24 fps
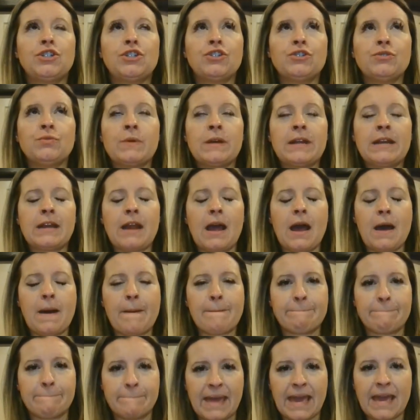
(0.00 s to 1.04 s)
doing
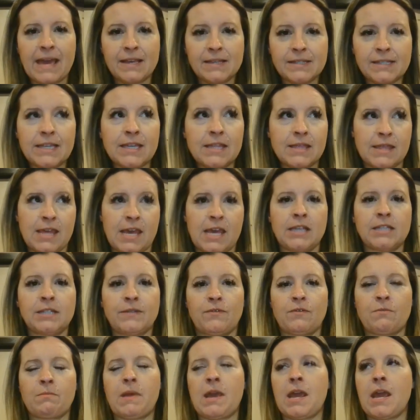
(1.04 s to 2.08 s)
amazing things
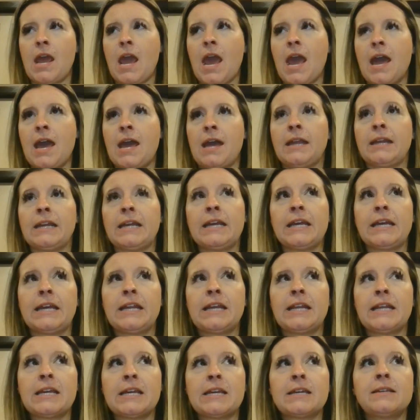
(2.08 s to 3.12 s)
for me, and
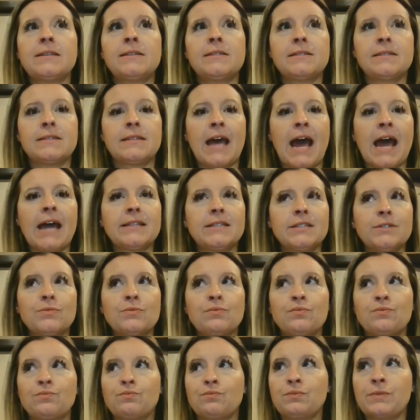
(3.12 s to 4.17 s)
it is that's
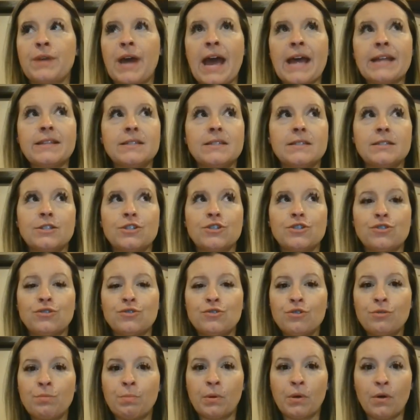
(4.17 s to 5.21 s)
what. That's
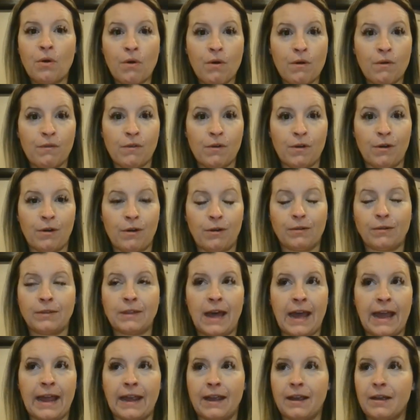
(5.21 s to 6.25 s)
super over,
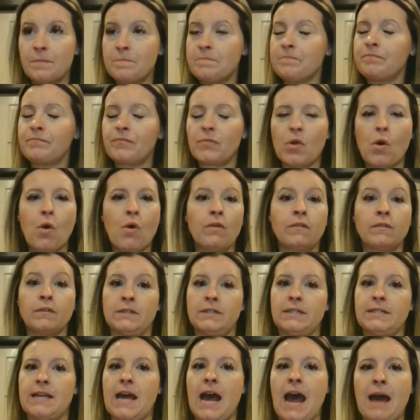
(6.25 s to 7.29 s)
like, over
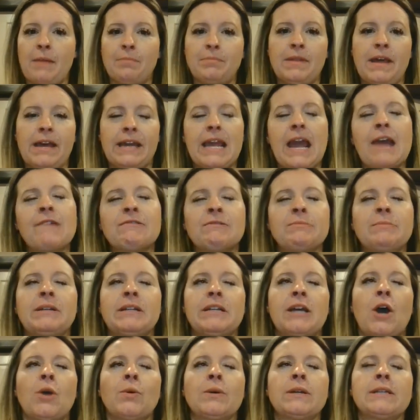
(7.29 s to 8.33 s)
the top. Like,
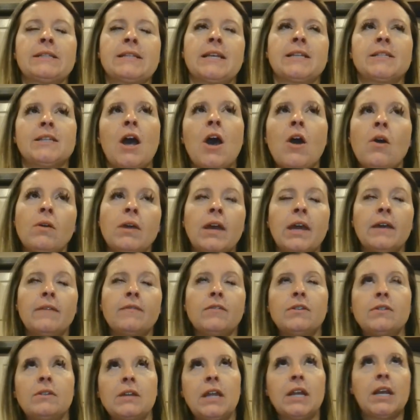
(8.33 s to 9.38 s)
everybody always says, oh, yeah, if
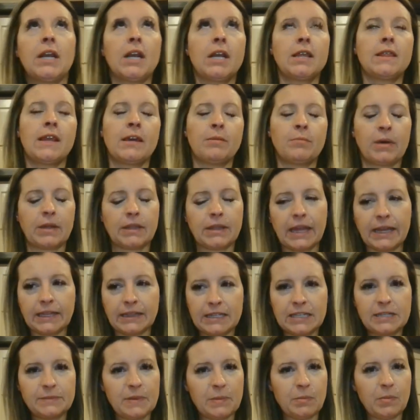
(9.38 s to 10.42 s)
you need anything. But, like,
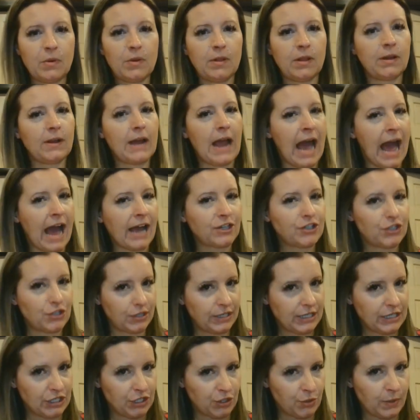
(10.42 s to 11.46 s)
these people are
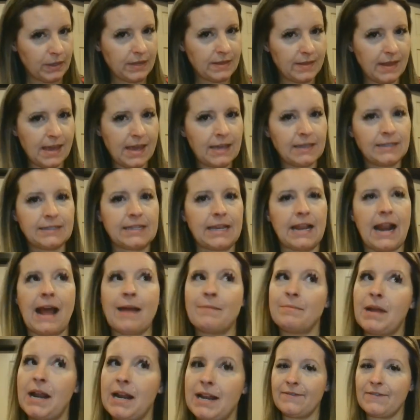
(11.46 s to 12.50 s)
actually doing things that
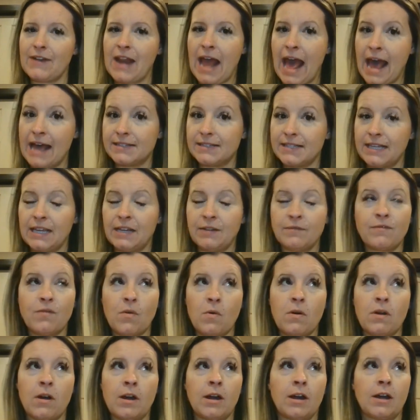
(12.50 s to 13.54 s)
I'm even asking
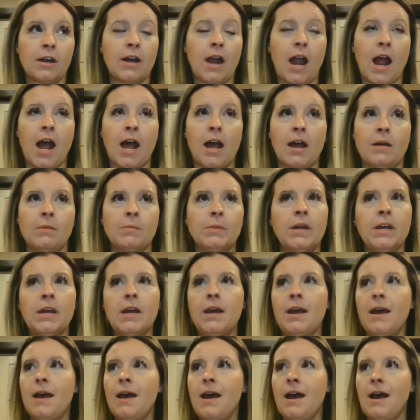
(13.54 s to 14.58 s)
for. Um,
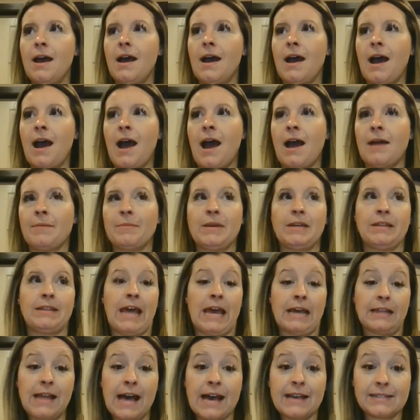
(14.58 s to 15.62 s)
I mean,
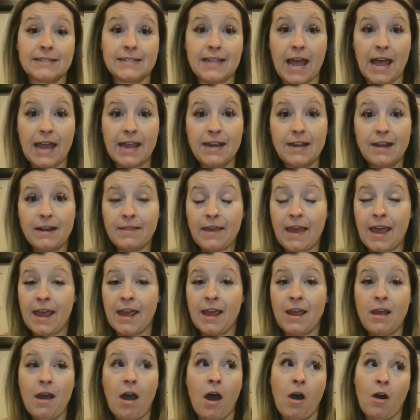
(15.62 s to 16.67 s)
like last night,
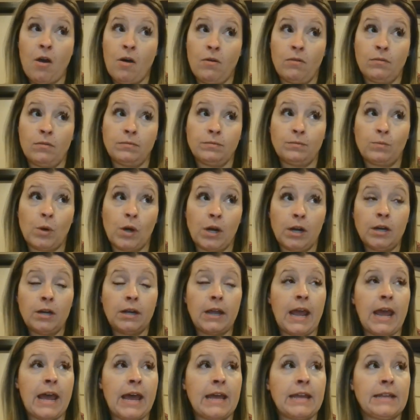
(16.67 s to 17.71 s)
they all work
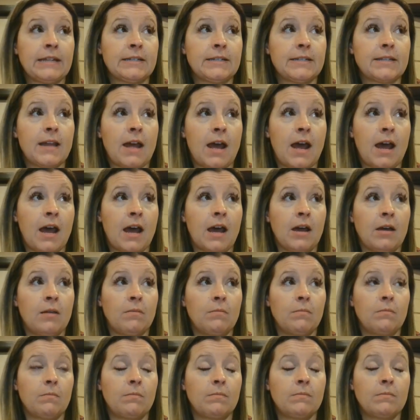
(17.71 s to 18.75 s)
and
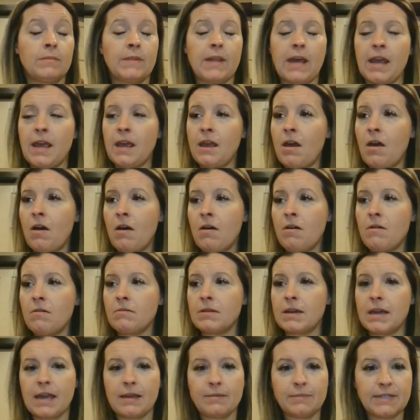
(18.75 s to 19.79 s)
um, they
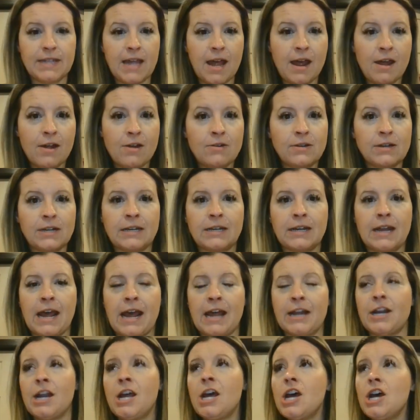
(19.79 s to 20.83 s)
all came down and
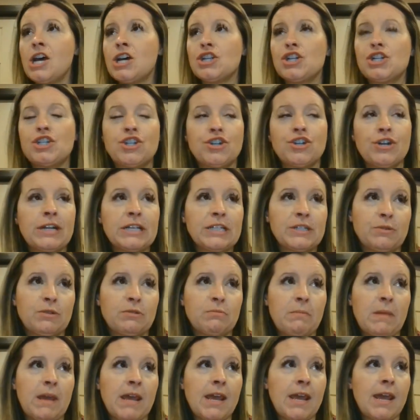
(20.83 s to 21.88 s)
had drinks with
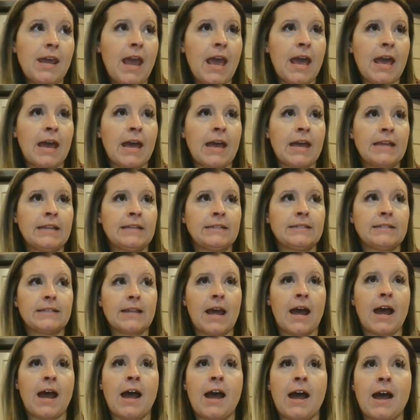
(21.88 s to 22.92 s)
me, and
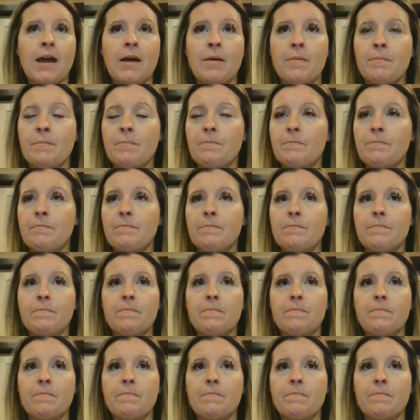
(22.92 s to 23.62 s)
um,